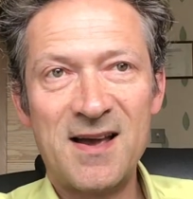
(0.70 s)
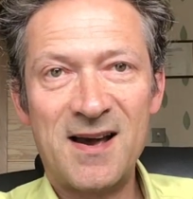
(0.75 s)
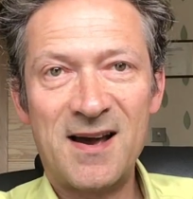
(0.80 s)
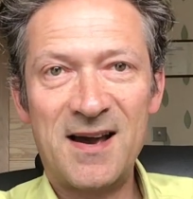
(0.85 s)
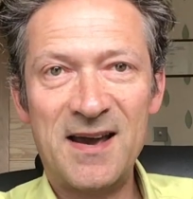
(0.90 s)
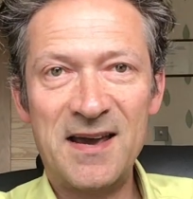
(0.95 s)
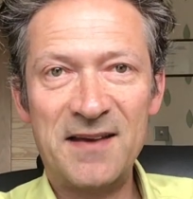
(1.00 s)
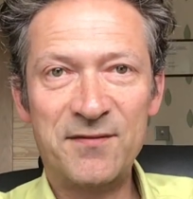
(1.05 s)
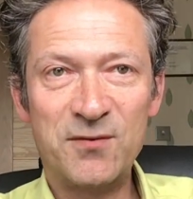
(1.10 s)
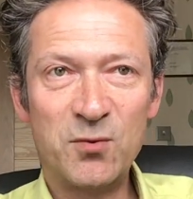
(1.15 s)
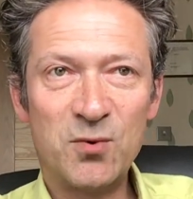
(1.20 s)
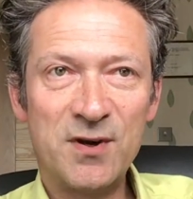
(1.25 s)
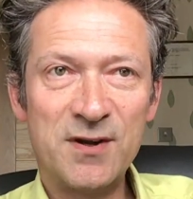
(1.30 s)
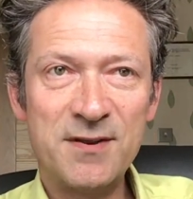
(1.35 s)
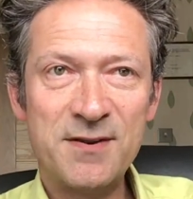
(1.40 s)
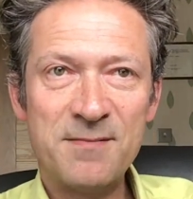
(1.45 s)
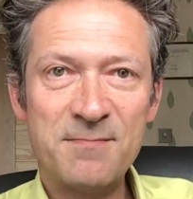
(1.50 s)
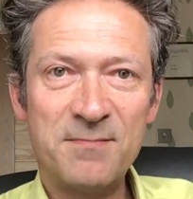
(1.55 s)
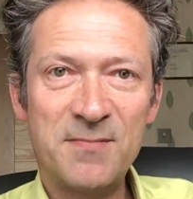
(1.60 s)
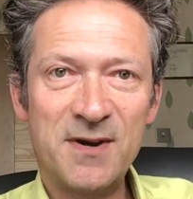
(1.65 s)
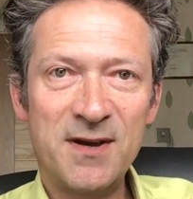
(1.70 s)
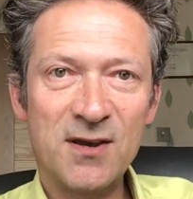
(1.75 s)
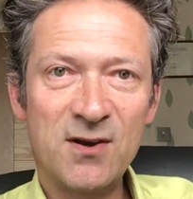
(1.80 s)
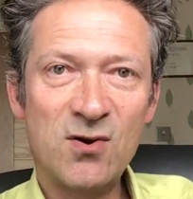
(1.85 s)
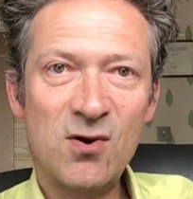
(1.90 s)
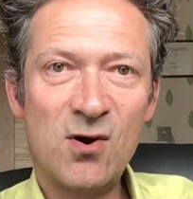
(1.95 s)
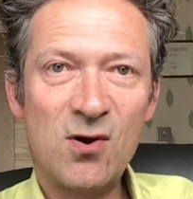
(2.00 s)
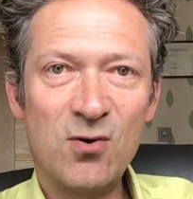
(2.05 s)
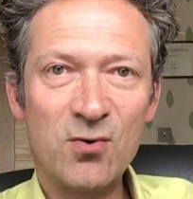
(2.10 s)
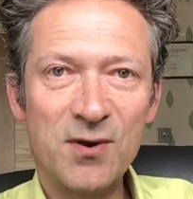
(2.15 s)
Hi everyone, Mike
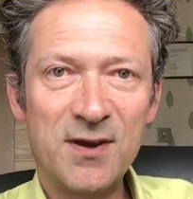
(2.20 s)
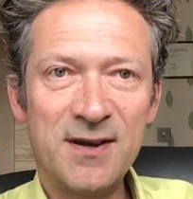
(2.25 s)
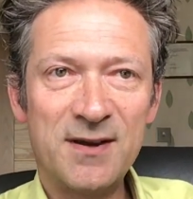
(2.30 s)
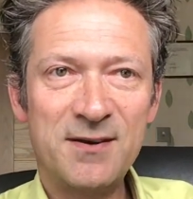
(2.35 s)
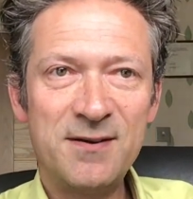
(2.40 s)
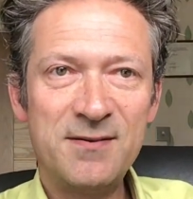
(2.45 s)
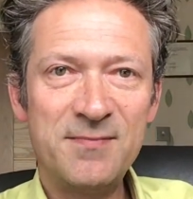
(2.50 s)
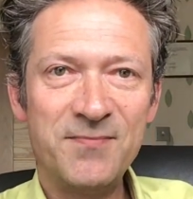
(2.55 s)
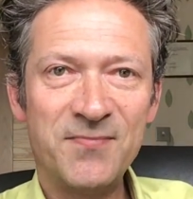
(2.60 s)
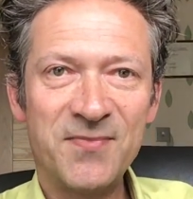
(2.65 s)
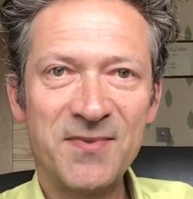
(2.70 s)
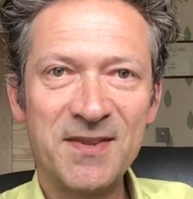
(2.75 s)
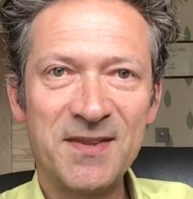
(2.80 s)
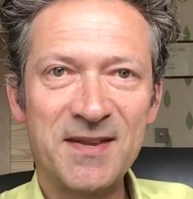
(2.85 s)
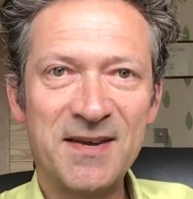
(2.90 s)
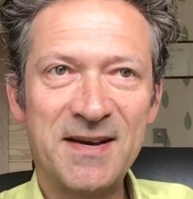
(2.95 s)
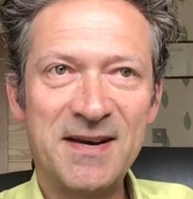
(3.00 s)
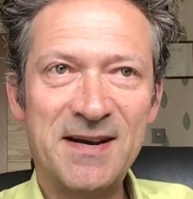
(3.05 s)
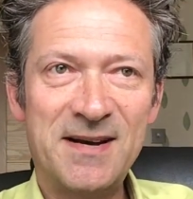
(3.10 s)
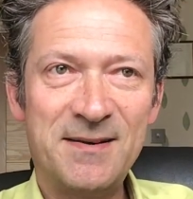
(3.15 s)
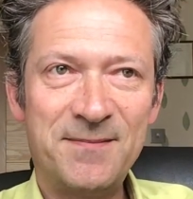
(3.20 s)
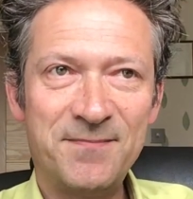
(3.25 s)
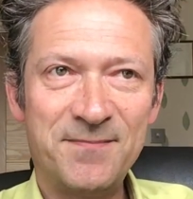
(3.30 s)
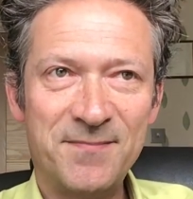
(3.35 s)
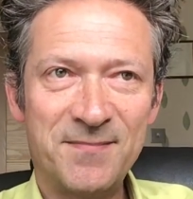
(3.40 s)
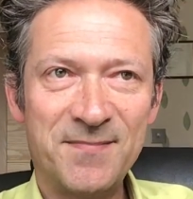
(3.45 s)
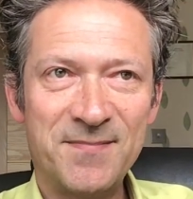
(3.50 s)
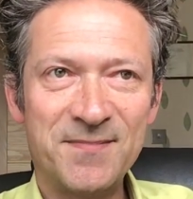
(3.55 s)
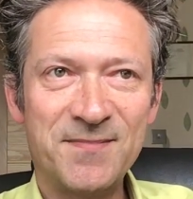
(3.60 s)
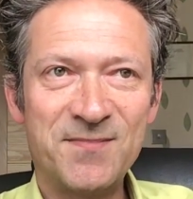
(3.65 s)
Hall here. Um,
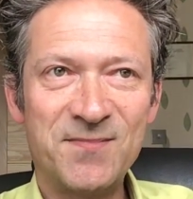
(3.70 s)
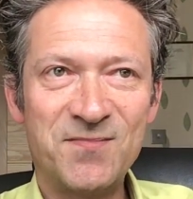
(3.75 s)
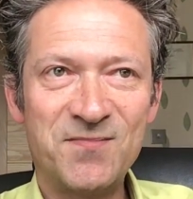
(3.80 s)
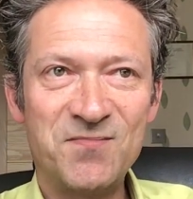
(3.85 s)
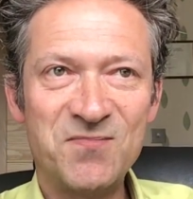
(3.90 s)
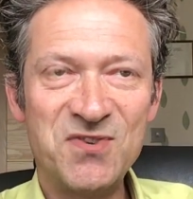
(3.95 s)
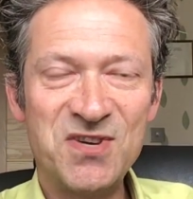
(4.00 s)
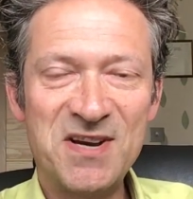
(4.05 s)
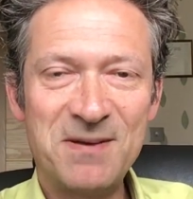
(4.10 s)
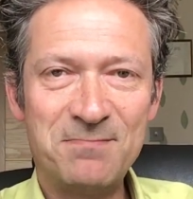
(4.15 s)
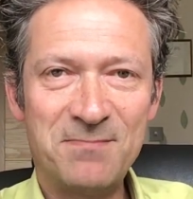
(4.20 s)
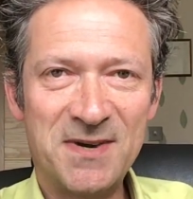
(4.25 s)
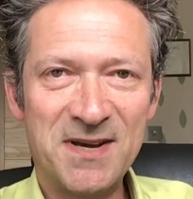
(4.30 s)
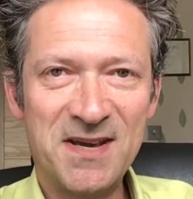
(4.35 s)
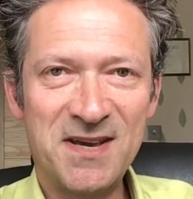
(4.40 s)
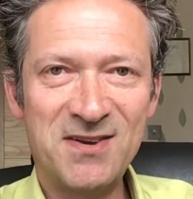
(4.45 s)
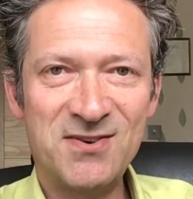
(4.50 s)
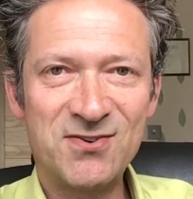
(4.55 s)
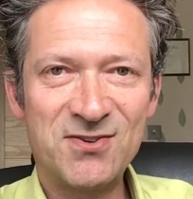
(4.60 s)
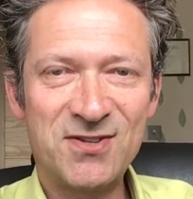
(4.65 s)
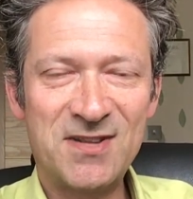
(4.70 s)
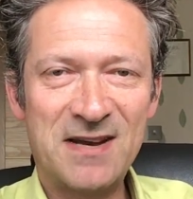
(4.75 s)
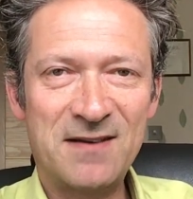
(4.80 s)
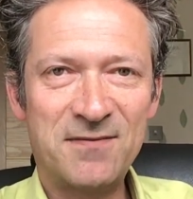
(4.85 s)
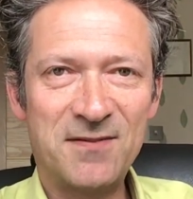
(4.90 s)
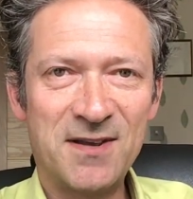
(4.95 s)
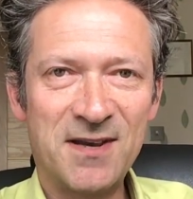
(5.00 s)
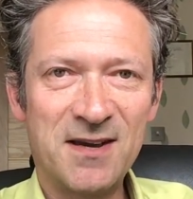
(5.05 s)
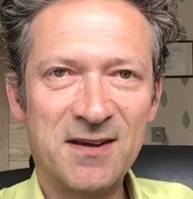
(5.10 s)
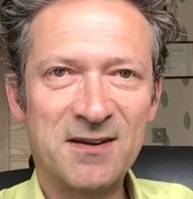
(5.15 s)
my hair is
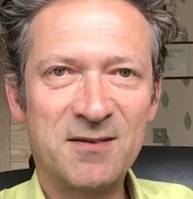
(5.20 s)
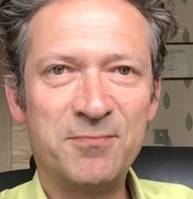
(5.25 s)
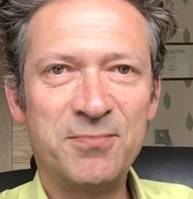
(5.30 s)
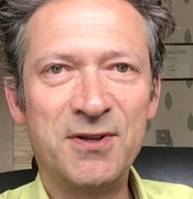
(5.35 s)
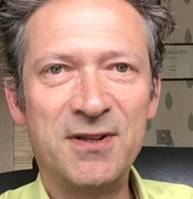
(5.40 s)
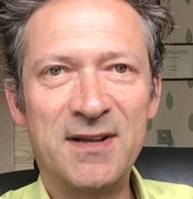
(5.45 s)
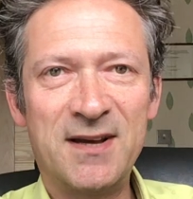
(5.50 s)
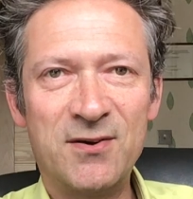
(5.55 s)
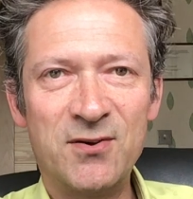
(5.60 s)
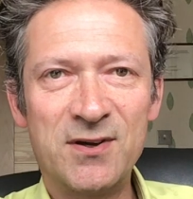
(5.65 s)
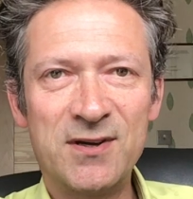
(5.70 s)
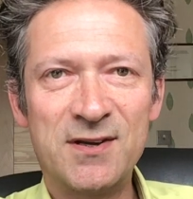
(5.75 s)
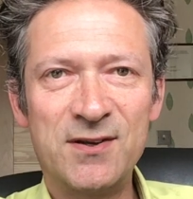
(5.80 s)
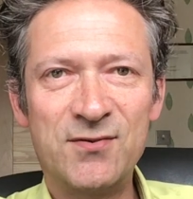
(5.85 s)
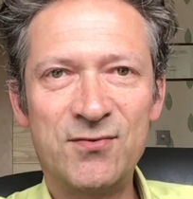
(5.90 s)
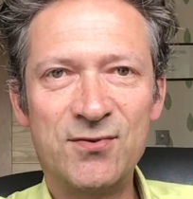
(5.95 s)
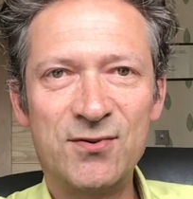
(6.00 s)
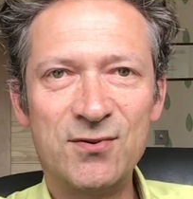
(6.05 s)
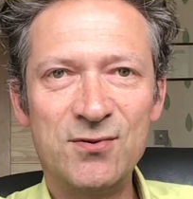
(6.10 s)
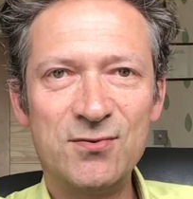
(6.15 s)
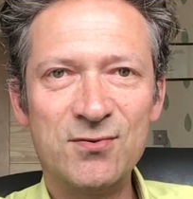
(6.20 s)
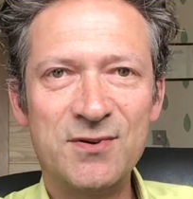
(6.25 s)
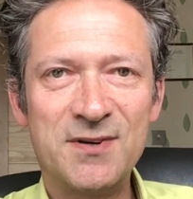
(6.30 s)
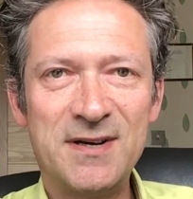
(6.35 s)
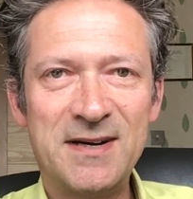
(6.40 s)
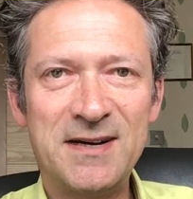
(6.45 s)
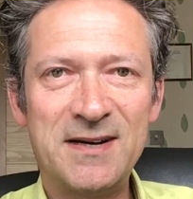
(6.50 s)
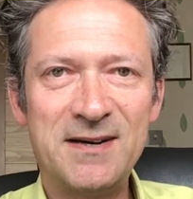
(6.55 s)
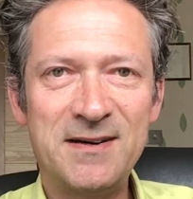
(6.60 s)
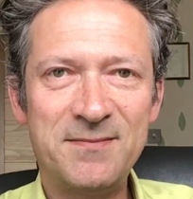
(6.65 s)
definitely getting completely out of control,
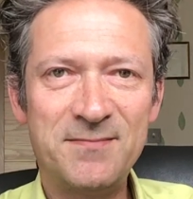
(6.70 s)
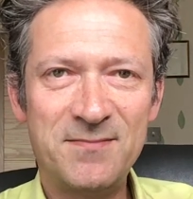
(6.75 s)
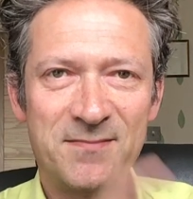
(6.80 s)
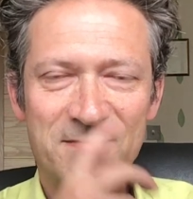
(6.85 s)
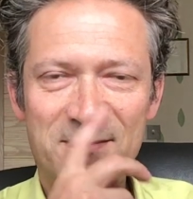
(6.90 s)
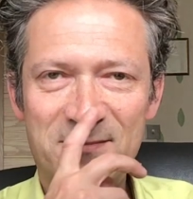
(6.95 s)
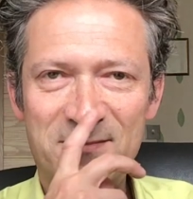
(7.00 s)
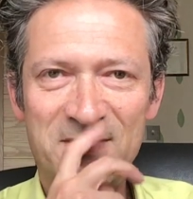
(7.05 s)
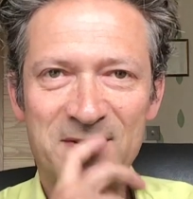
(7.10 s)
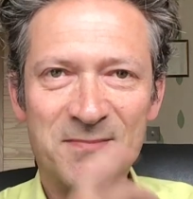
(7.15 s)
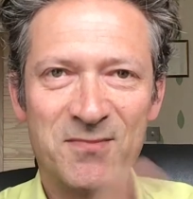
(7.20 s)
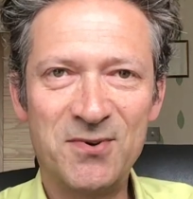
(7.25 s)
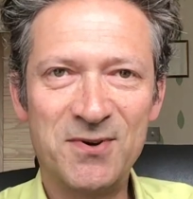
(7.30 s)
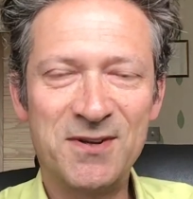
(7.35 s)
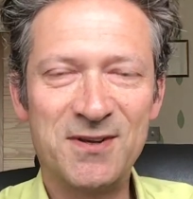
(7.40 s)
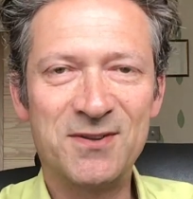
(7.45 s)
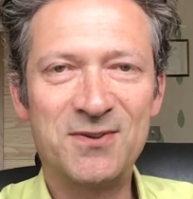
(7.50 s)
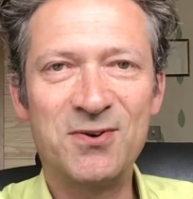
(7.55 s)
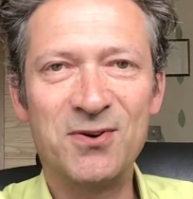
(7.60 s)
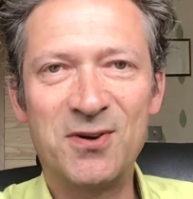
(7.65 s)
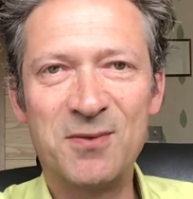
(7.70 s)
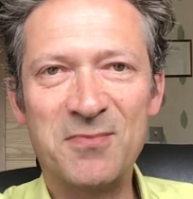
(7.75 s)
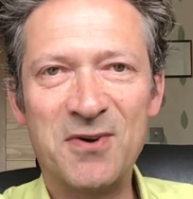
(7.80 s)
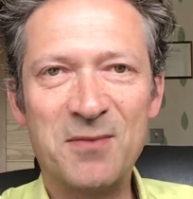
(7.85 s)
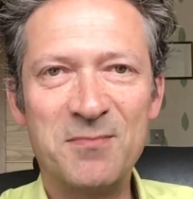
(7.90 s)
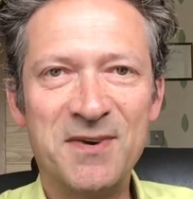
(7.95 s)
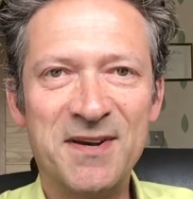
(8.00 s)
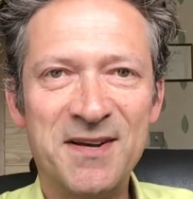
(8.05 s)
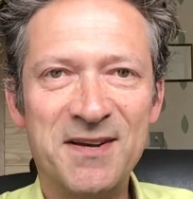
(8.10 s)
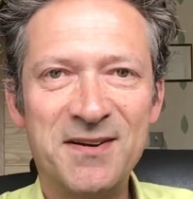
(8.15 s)
but I'm not here to talk
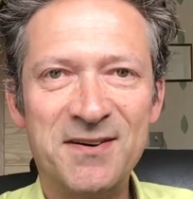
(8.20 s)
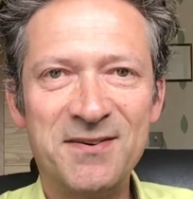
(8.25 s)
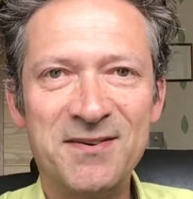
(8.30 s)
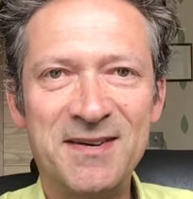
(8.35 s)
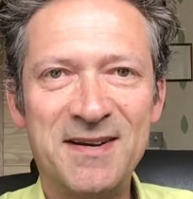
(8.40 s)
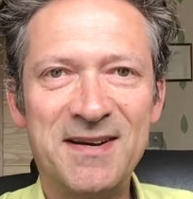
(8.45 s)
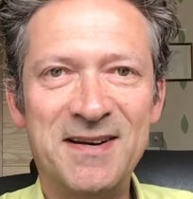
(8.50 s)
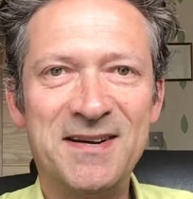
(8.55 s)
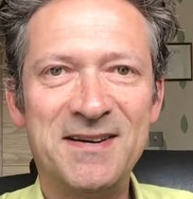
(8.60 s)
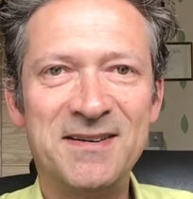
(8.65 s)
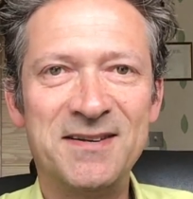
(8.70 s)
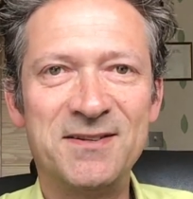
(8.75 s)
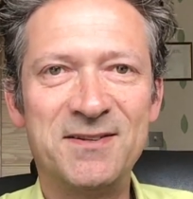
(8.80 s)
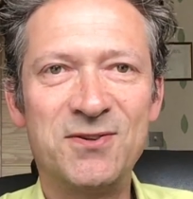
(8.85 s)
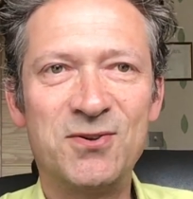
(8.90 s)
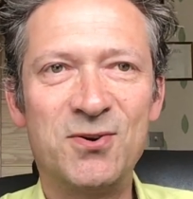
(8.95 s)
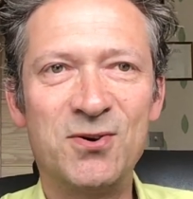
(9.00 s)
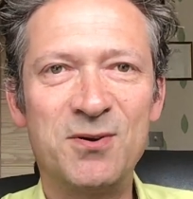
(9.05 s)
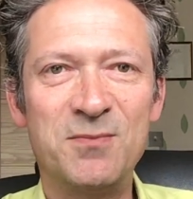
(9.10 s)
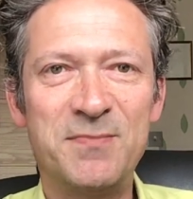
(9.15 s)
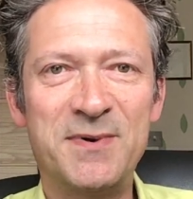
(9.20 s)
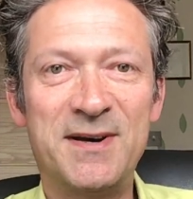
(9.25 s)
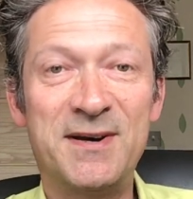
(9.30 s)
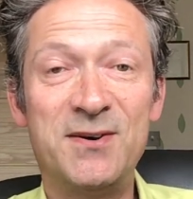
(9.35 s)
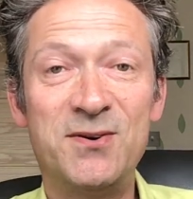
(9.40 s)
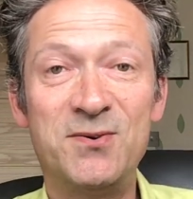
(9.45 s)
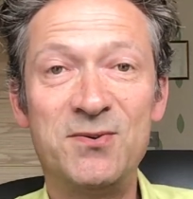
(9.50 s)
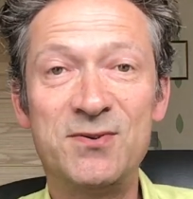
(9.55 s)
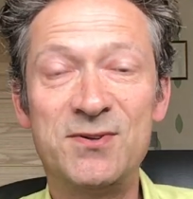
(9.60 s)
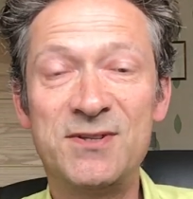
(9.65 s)
about my hair. Here to talk
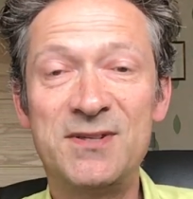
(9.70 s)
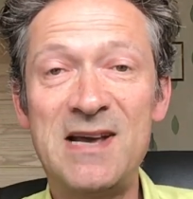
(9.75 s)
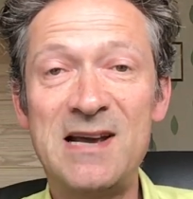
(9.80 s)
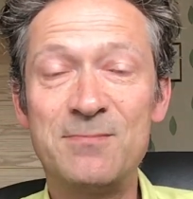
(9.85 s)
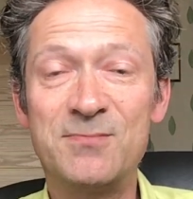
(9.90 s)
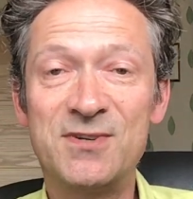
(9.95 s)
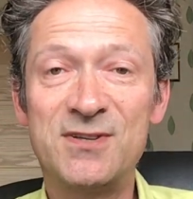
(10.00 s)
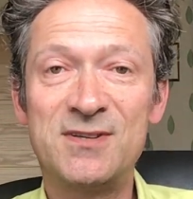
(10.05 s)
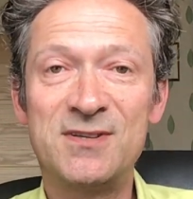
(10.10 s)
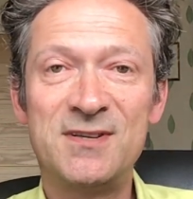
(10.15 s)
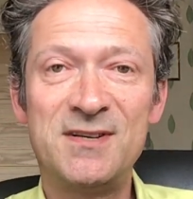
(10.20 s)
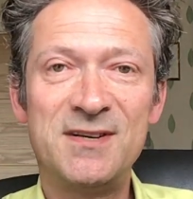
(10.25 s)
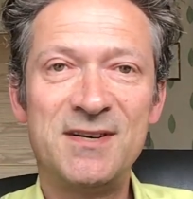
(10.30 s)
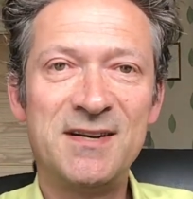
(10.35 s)
about stamps.